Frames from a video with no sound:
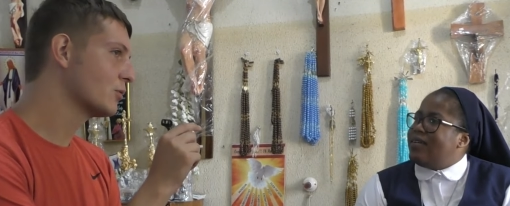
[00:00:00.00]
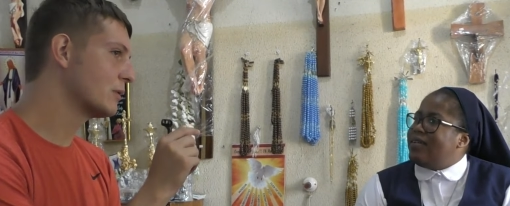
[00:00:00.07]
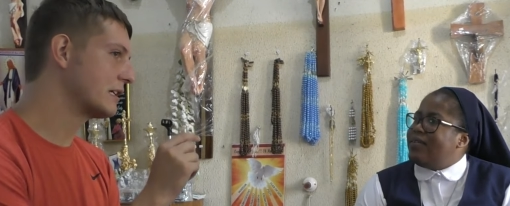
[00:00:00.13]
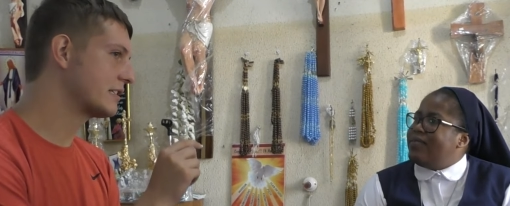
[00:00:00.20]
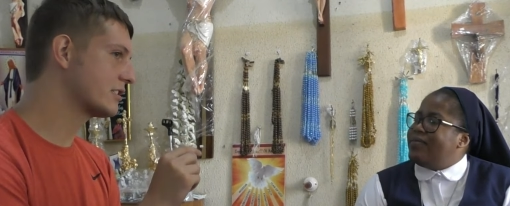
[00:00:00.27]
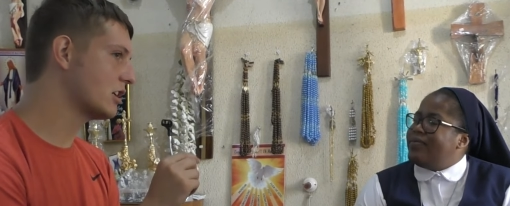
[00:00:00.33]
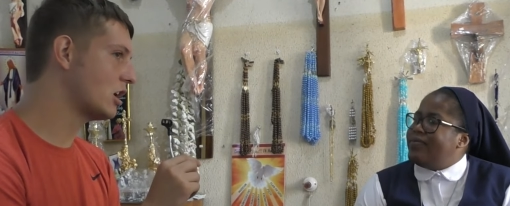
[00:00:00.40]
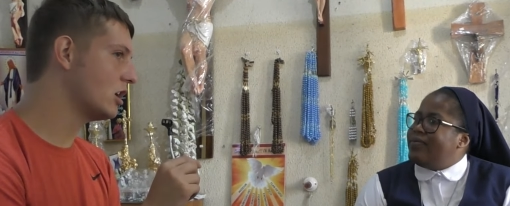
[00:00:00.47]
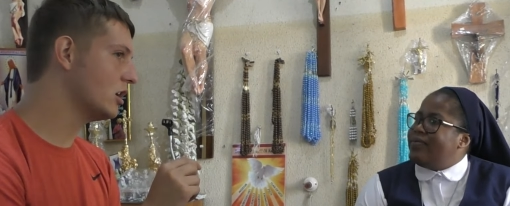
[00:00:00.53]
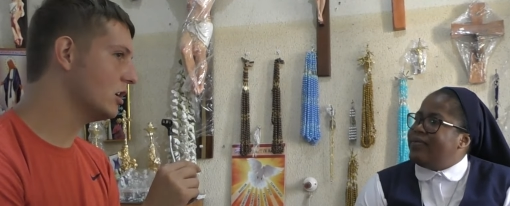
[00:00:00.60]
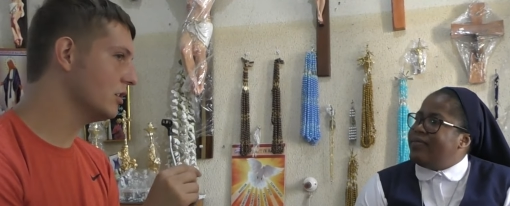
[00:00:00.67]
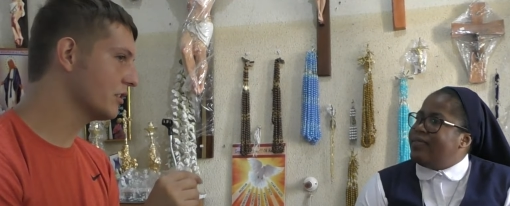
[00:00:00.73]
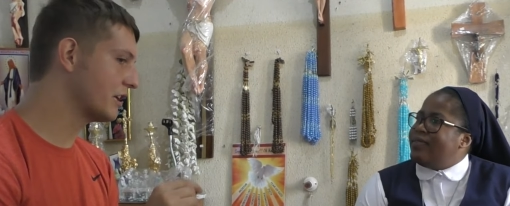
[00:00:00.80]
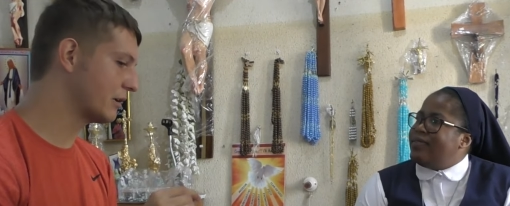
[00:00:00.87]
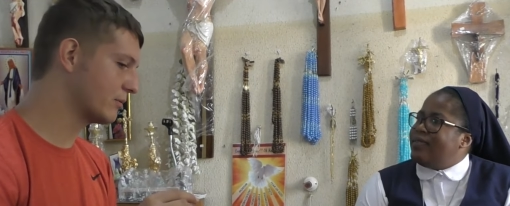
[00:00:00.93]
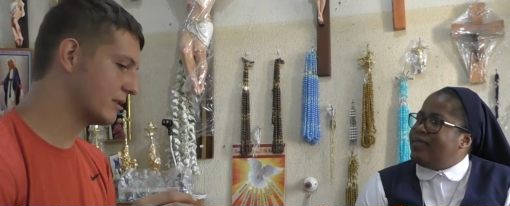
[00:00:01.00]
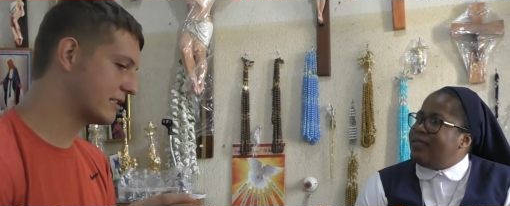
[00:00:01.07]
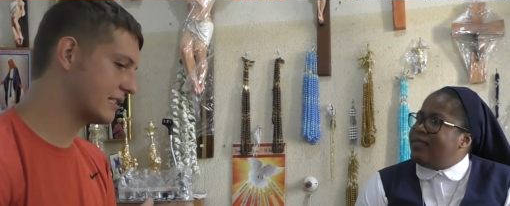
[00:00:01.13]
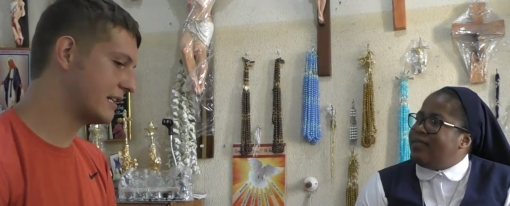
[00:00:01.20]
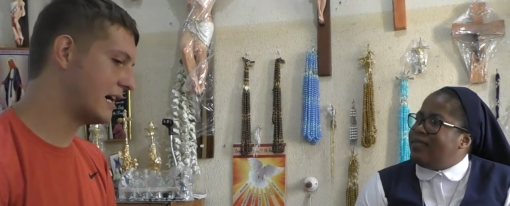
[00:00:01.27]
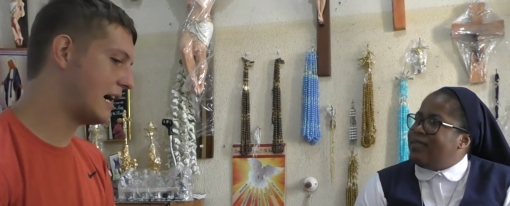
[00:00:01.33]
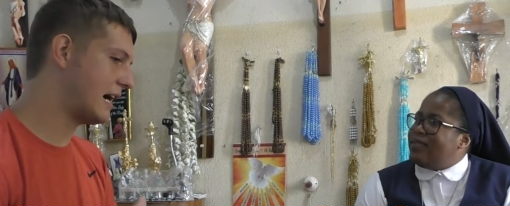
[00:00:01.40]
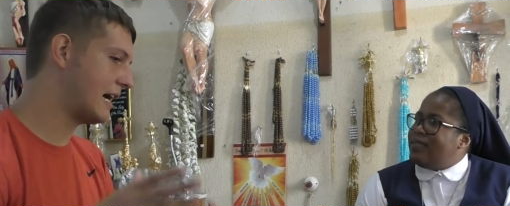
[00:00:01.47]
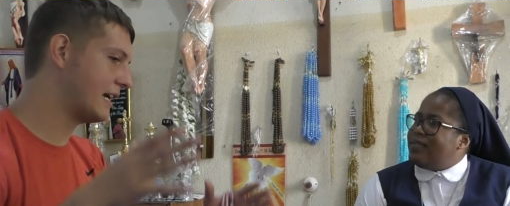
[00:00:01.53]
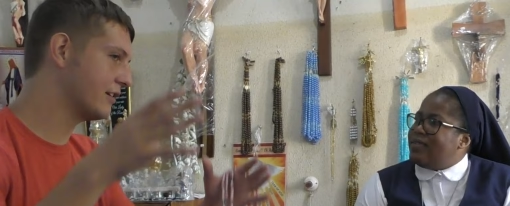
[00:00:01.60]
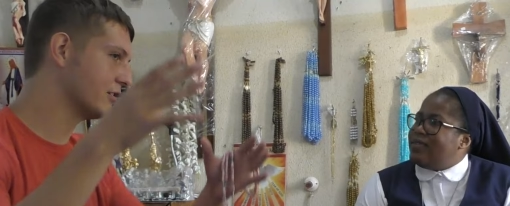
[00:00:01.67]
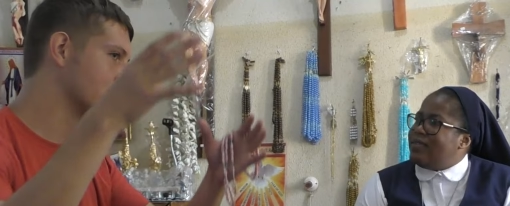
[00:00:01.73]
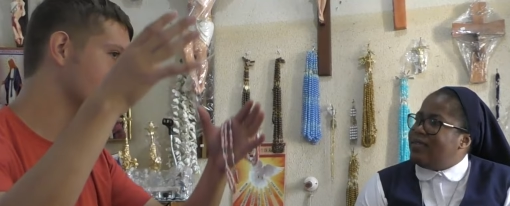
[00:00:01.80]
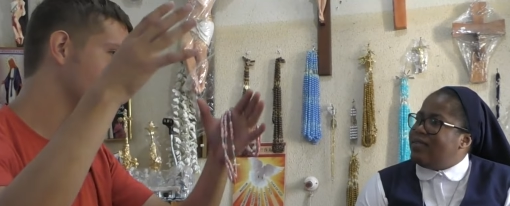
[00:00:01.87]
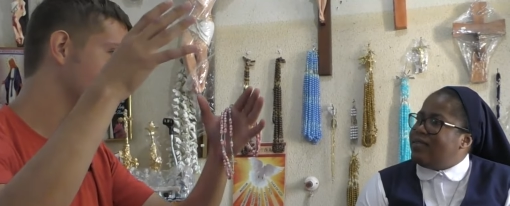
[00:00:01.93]
Speaker 1: we saw there was an
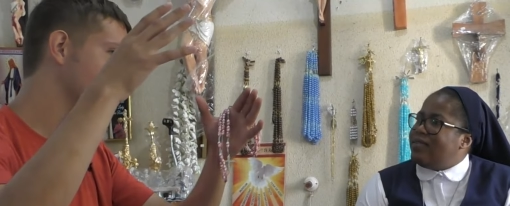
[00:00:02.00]
idol